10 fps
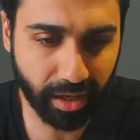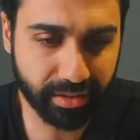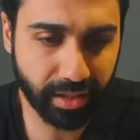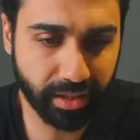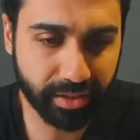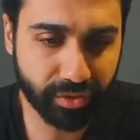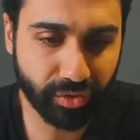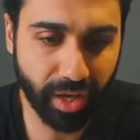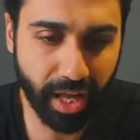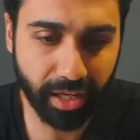I say
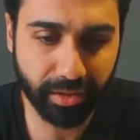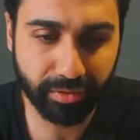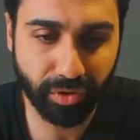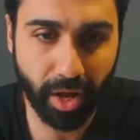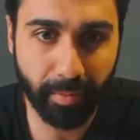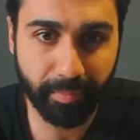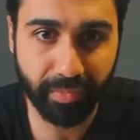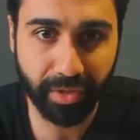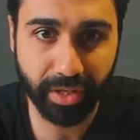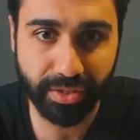extract from
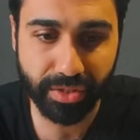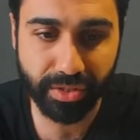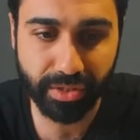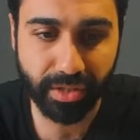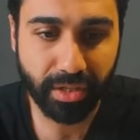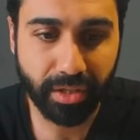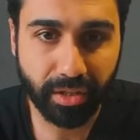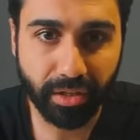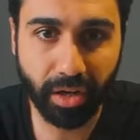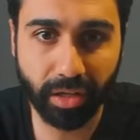this
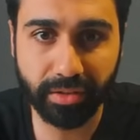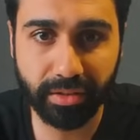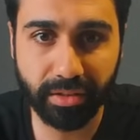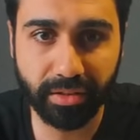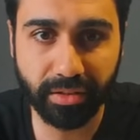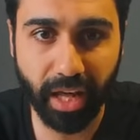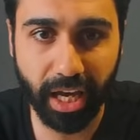content.